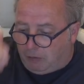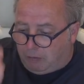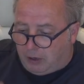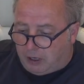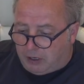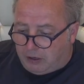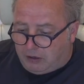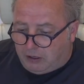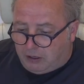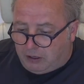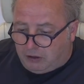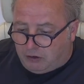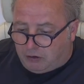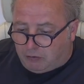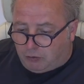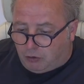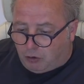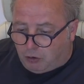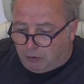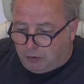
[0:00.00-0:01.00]
mentees
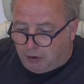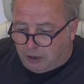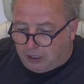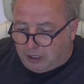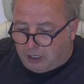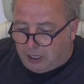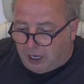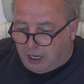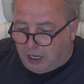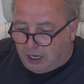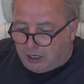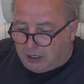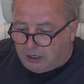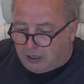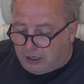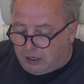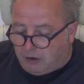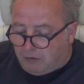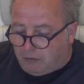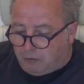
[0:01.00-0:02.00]
properly
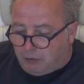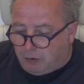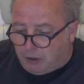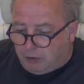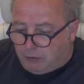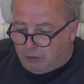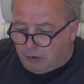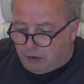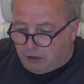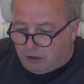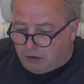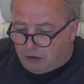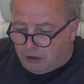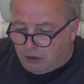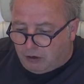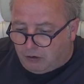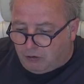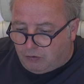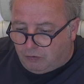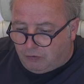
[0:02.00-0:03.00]
and give people
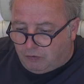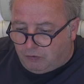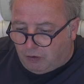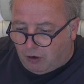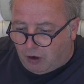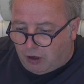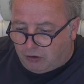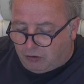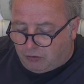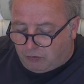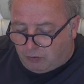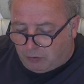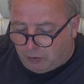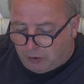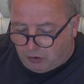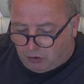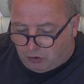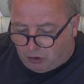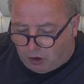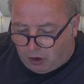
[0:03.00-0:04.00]
advice from a
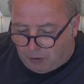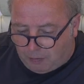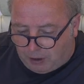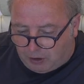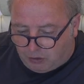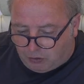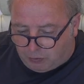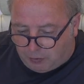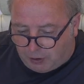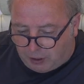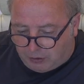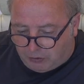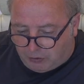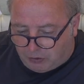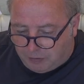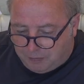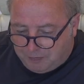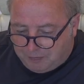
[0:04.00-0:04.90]
time aspect.